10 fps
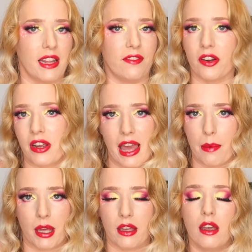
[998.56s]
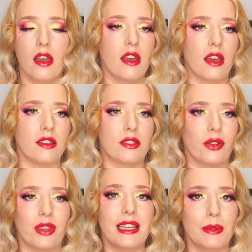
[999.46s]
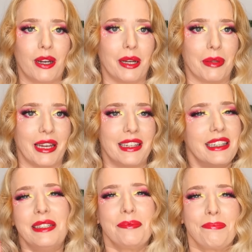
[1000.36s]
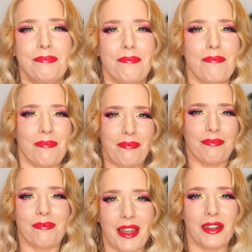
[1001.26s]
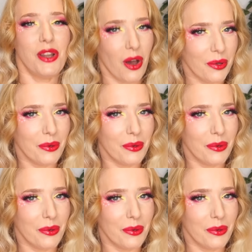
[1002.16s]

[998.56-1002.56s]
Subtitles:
and they're very happy. So that's why I'm like, no.